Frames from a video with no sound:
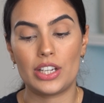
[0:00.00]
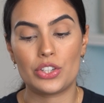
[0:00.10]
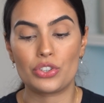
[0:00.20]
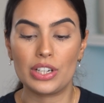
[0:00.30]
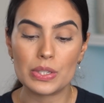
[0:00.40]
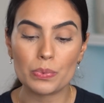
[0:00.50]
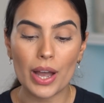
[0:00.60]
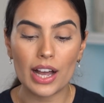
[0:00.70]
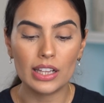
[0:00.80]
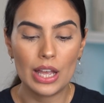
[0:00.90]
history as
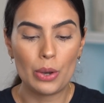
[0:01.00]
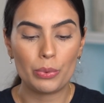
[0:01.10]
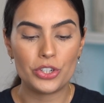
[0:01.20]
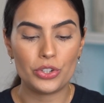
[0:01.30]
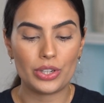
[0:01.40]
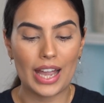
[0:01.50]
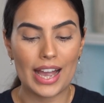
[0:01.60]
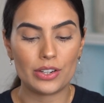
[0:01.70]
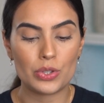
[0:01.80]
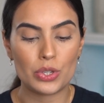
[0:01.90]
well, which you
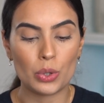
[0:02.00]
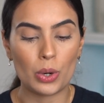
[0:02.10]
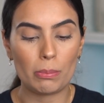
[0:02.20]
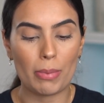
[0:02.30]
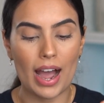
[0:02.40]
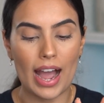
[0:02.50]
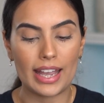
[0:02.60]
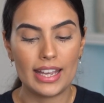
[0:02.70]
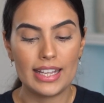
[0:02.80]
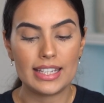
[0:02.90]
can sort
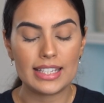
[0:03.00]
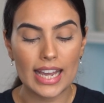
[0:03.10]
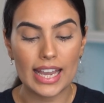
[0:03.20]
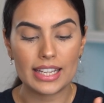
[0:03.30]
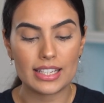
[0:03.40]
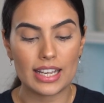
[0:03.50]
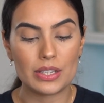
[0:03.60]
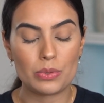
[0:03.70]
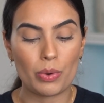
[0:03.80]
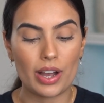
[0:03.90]
by date
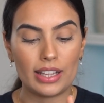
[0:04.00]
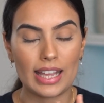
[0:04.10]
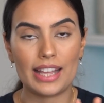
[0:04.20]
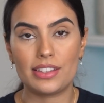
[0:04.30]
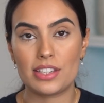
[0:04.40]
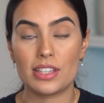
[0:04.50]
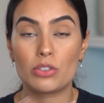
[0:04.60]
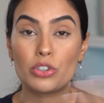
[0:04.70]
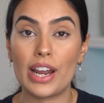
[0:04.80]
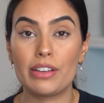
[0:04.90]
as well. And this is
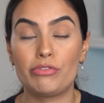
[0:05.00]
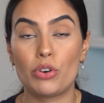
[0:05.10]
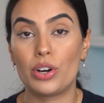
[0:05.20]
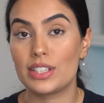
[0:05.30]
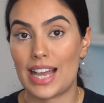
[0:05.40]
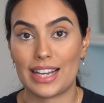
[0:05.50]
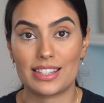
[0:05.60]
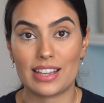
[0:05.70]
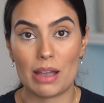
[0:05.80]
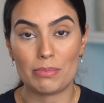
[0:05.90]
great for tax
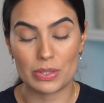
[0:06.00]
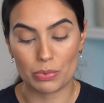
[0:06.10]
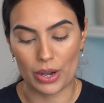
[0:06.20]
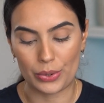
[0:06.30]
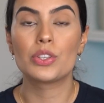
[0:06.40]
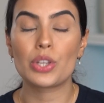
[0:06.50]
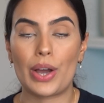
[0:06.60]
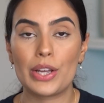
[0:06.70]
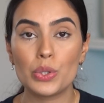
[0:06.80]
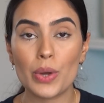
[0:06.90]
time as well. So
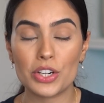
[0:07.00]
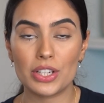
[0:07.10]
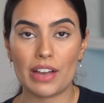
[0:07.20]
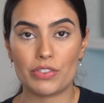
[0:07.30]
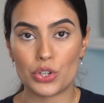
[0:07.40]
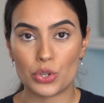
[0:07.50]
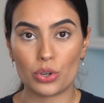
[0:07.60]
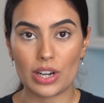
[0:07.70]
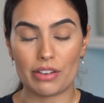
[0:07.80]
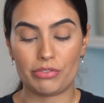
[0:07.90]
I do actually have a
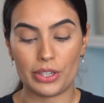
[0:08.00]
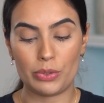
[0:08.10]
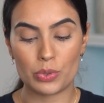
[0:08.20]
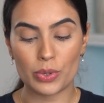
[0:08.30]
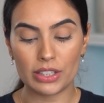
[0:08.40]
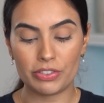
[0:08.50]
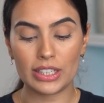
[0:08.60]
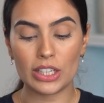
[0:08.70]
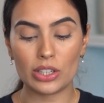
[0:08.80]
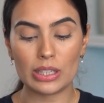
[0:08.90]
shortcut for you as well. If you
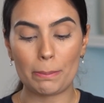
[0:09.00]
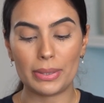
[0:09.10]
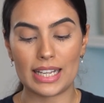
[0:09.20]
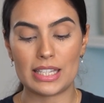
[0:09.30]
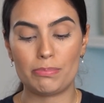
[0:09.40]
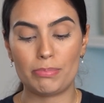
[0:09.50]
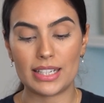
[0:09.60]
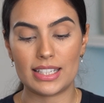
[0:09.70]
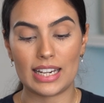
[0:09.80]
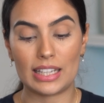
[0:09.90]
click on the plus
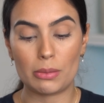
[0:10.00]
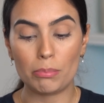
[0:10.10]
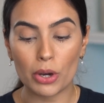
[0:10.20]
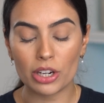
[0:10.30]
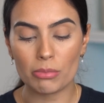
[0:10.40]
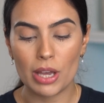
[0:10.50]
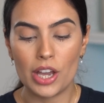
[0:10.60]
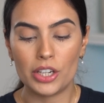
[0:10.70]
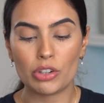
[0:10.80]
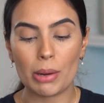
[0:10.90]
button at the bottom,
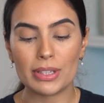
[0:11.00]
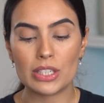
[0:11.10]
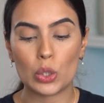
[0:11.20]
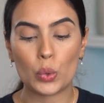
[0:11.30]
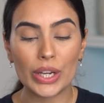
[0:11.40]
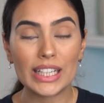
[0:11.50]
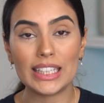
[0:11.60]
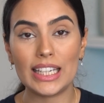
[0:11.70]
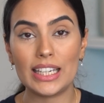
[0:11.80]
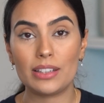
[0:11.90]
you're able to
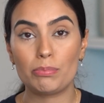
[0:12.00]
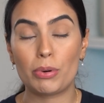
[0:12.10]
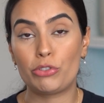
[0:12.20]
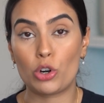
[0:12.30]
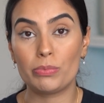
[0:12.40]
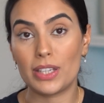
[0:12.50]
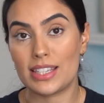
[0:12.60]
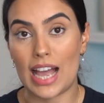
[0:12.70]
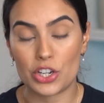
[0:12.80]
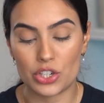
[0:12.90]
quickly perform
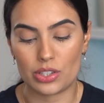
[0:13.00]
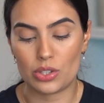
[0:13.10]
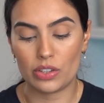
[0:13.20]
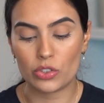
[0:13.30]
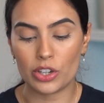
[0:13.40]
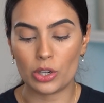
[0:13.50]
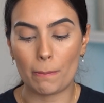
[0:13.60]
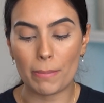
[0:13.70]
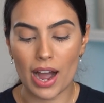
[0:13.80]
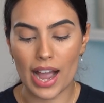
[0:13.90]
these actions. So you've got your
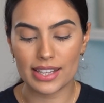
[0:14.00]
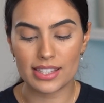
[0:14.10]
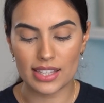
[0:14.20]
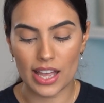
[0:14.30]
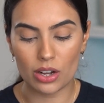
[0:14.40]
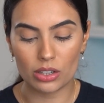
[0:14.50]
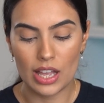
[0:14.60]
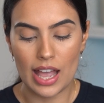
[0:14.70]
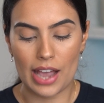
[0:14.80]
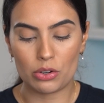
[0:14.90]
buy, sell,
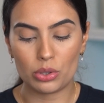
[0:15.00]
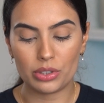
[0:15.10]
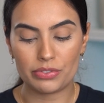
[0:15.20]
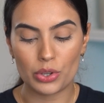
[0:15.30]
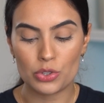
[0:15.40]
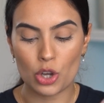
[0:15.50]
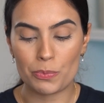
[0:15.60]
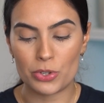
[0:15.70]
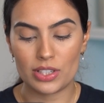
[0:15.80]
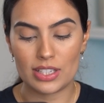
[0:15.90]
and all of those
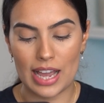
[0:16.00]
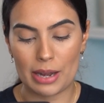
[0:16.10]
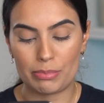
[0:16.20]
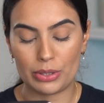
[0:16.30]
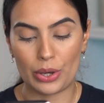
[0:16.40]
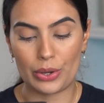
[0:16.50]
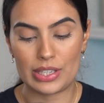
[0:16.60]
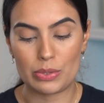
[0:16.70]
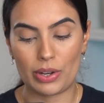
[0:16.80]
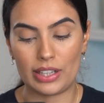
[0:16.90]
options down below
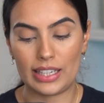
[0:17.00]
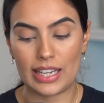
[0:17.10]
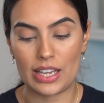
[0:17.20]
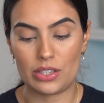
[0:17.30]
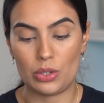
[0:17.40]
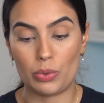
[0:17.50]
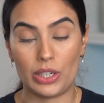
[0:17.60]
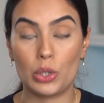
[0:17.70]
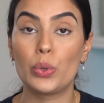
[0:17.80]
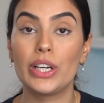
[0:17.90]
as well in case you want
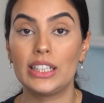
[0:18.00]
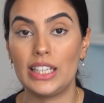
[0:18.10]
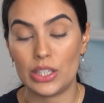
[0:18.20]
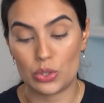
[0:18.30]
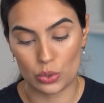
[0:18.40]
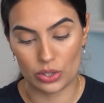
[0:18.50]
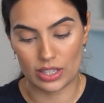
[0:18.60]
to quickly do